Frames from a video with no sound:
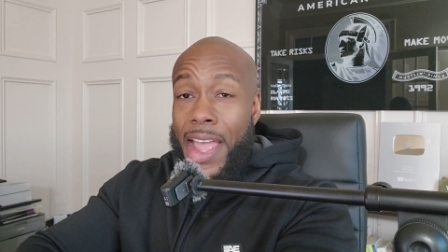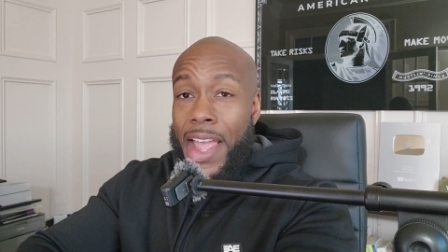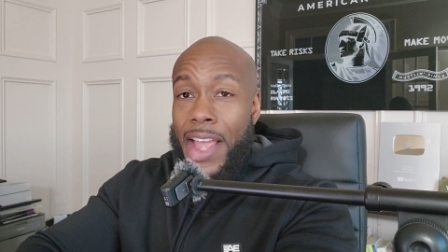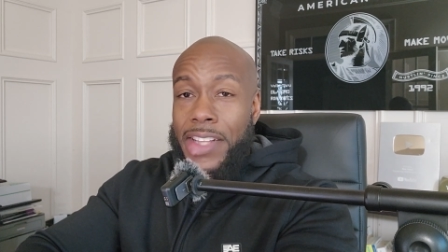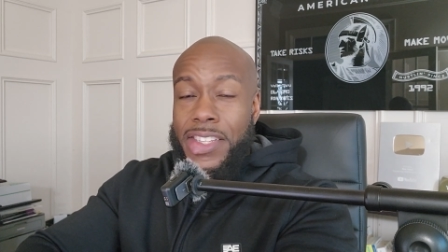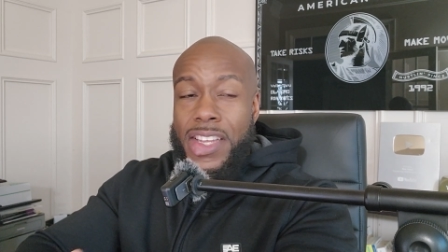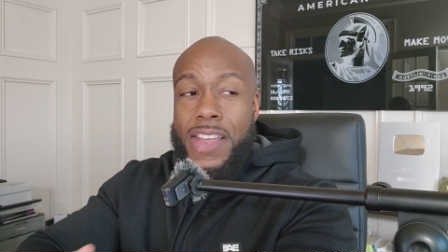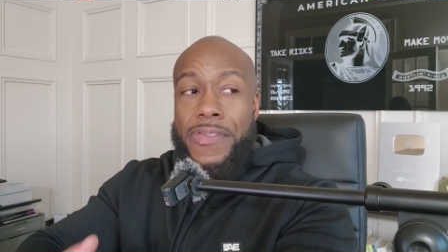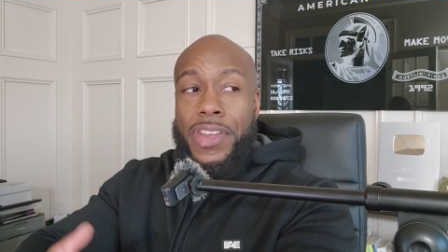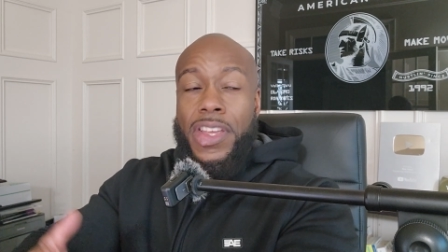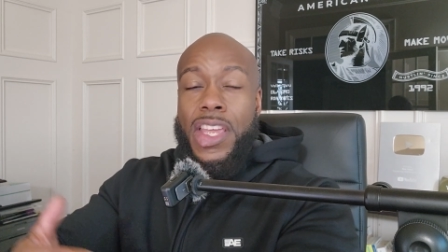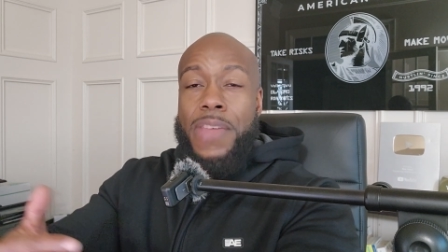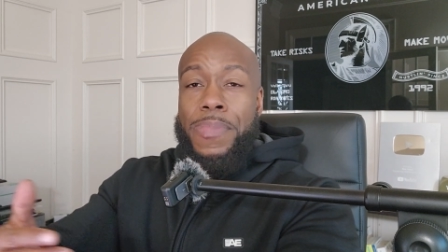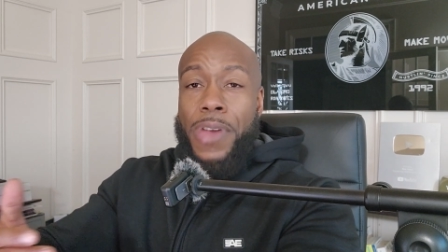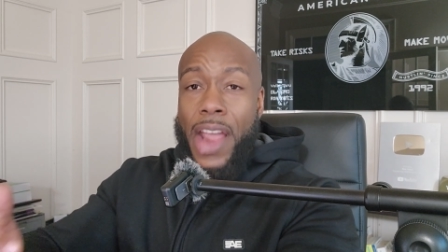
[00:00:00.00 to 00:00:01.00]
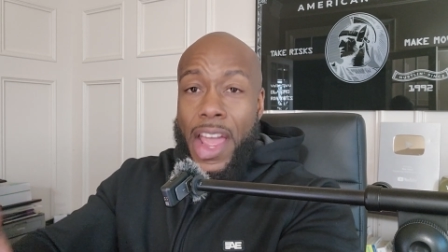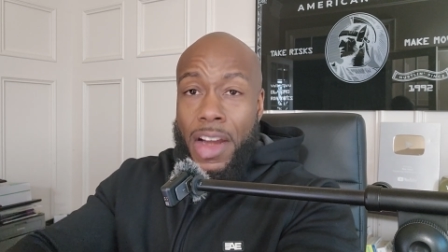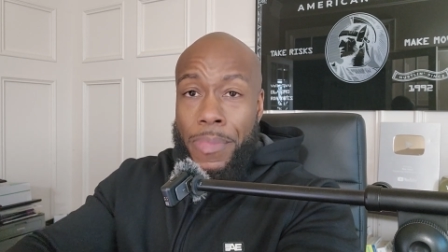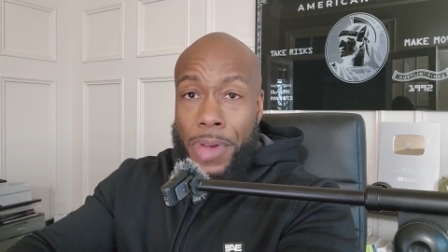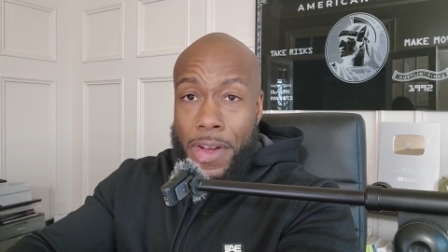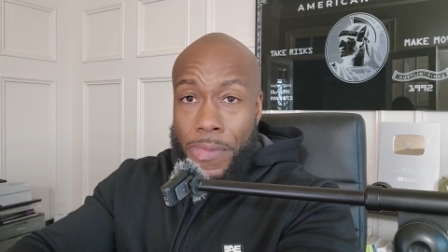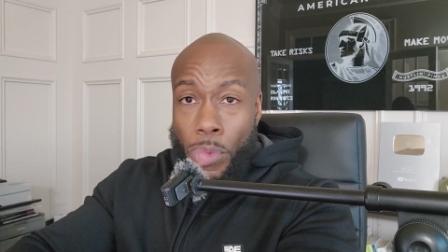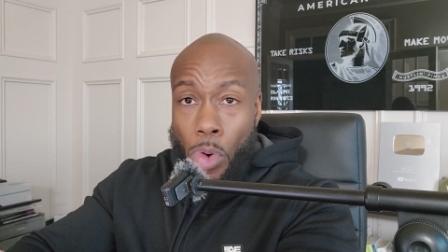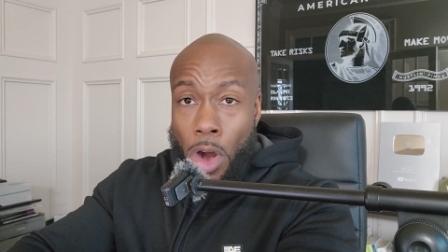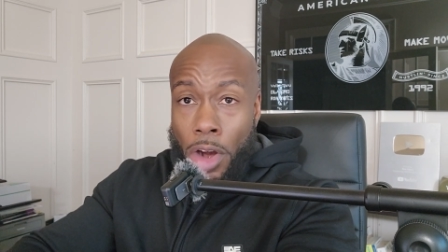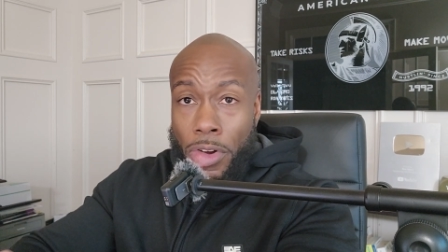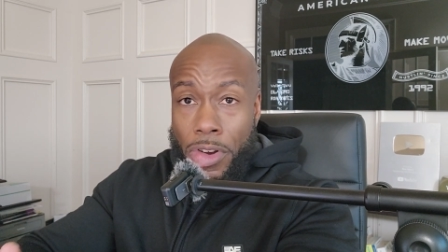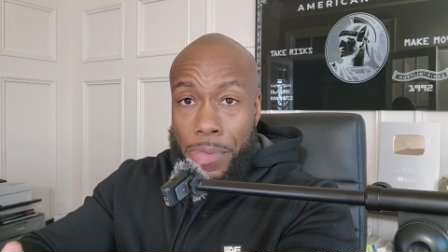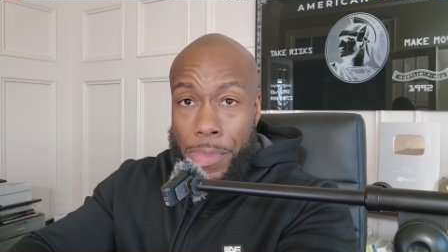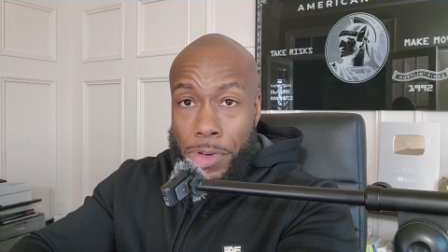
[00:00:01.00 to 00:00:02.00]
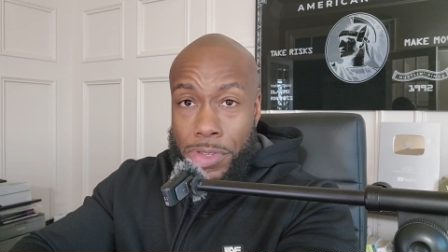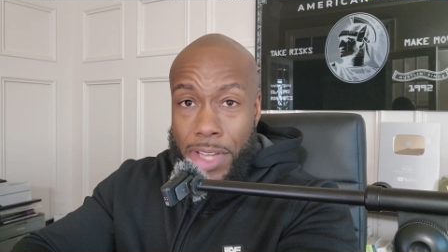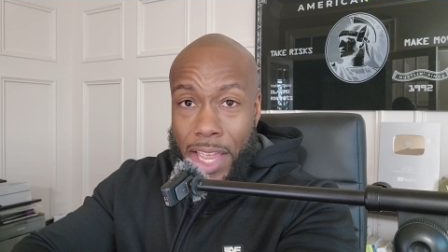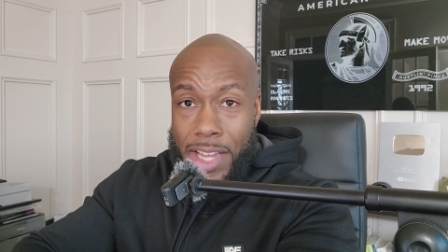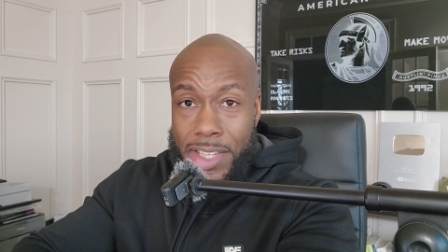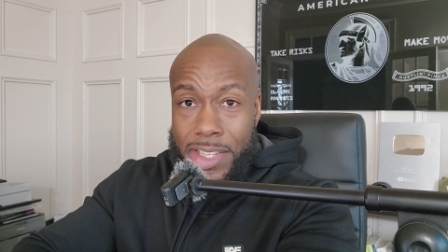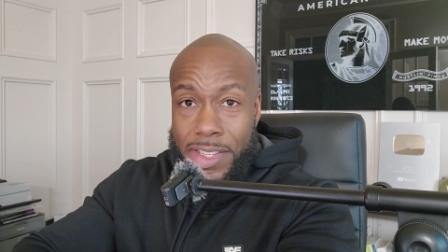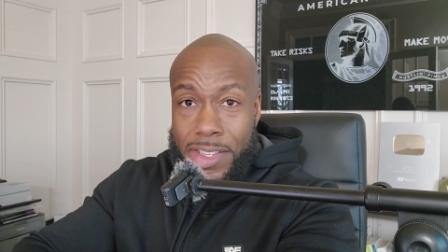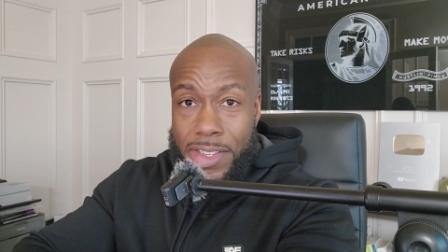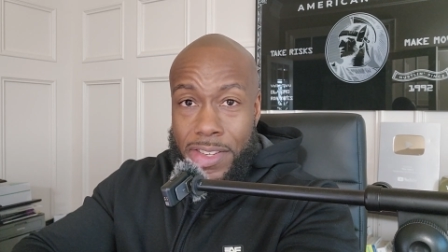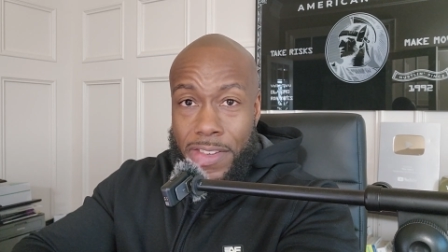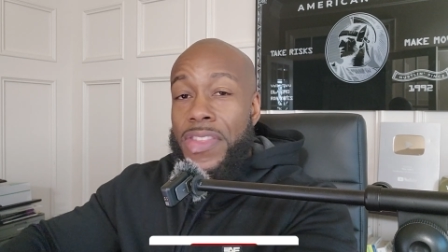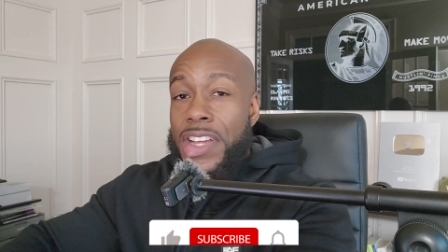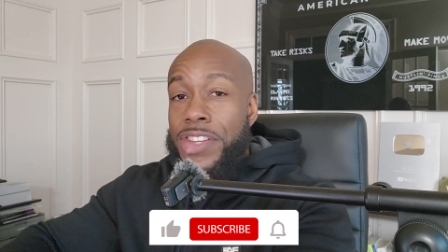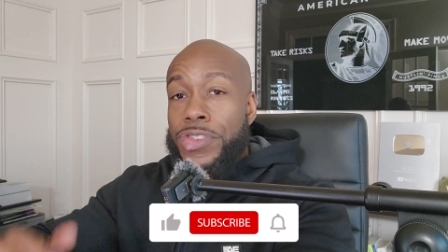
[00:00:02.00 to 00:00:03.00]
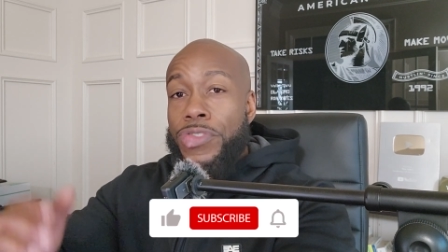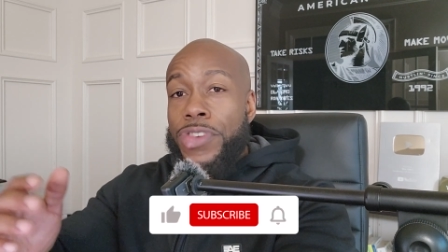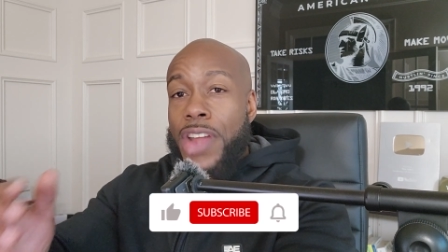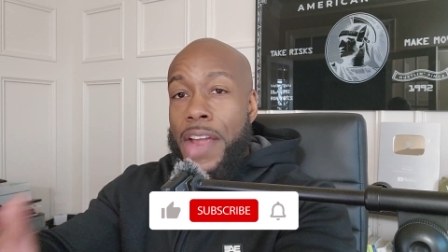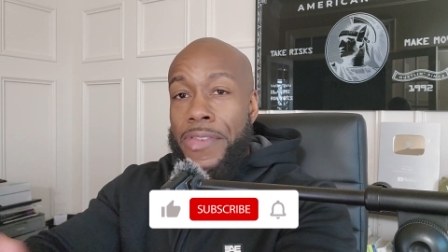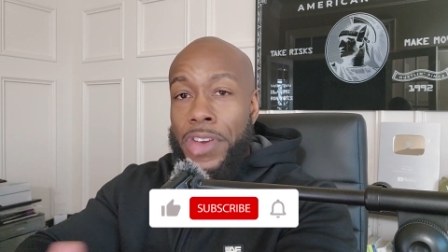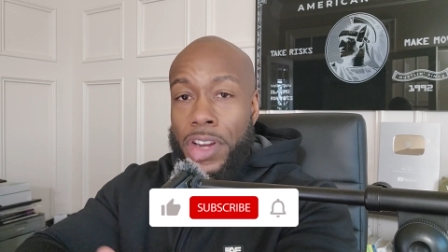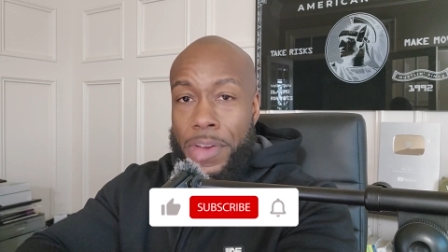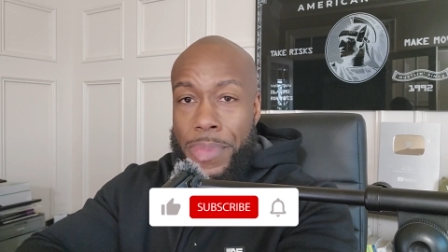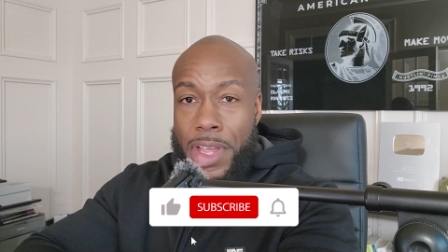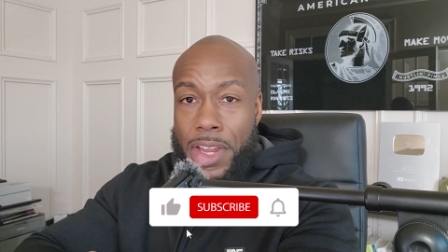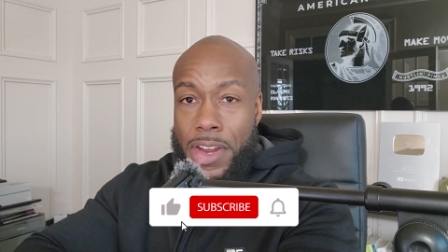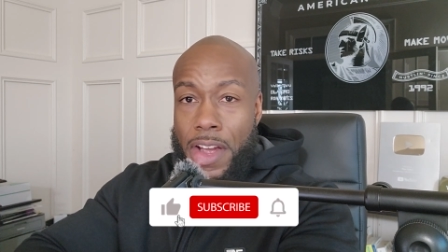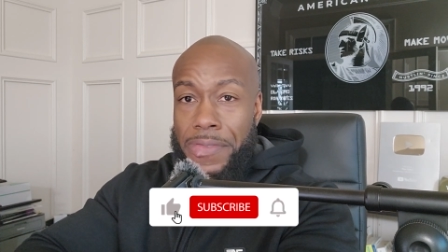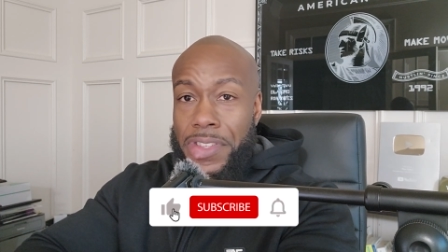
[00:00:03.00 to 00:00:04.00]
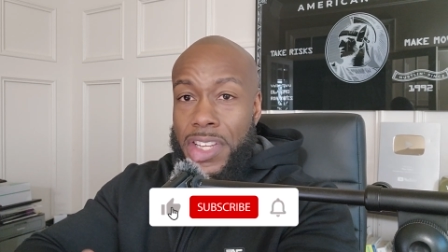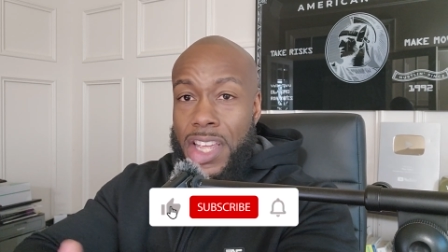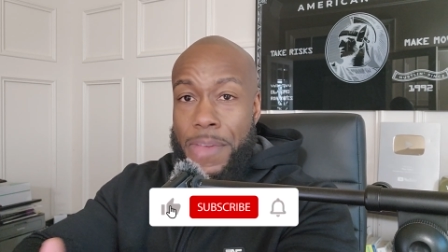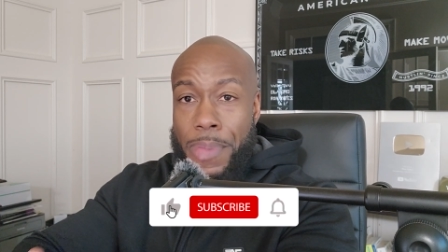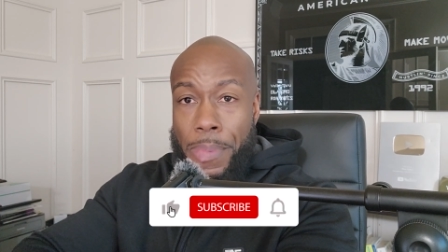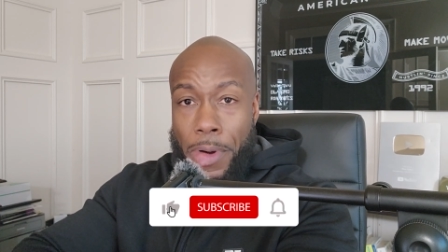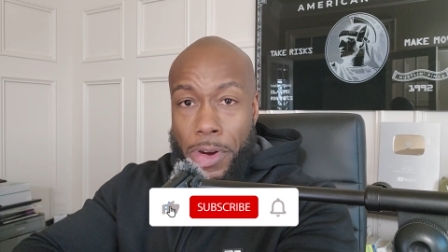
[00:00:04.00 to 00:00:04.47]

and to even keep your head above water in most cases. These are never going to be enough to keep keep